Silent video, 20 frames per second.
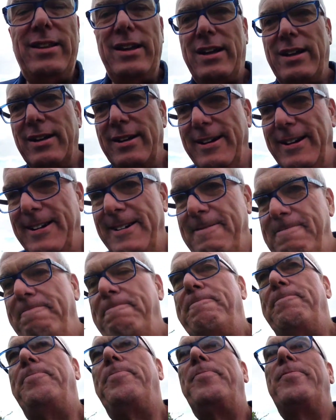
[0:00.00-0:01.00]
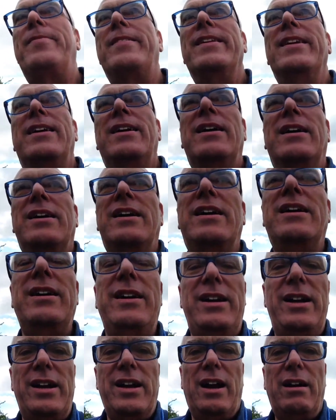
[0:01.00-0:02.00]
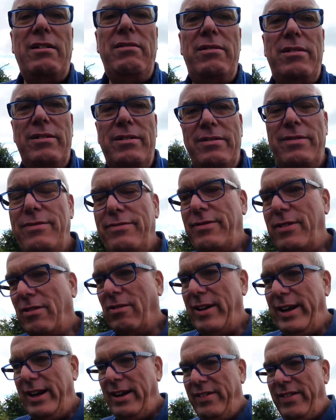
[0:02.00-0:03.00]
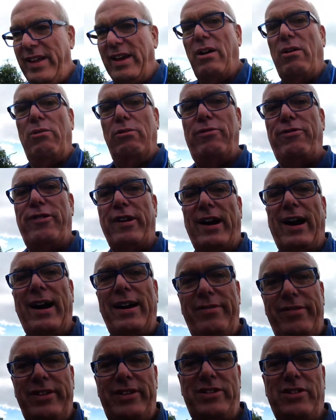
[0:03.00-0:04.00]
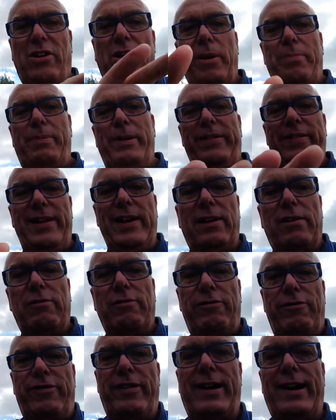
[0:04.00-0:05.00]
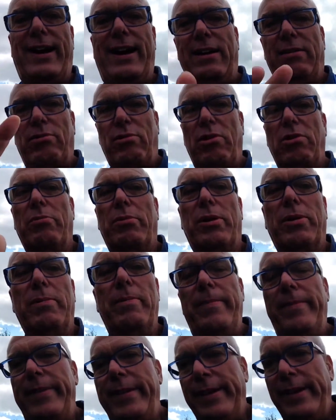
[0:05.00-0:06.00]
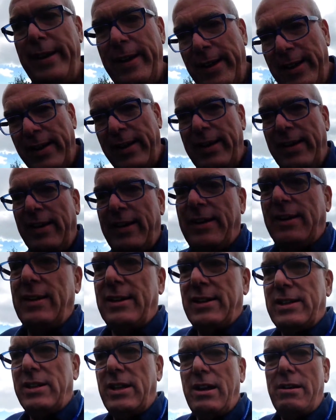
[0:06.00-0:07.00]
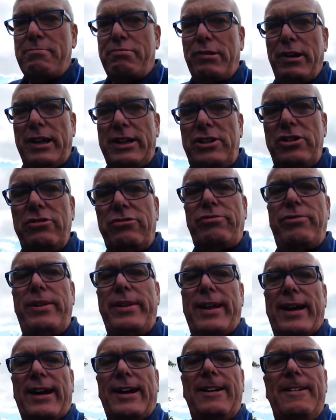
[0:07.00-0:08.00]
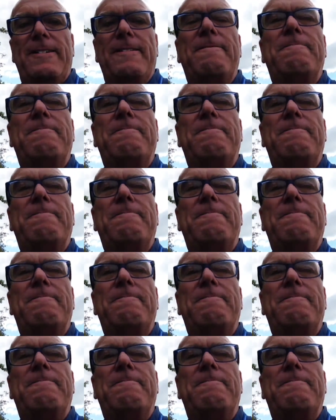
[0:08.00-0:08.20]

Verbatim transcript: they can, you know, find the old fat. If they type in the old fat, it'll come up. So I'm pretty chuffed with that.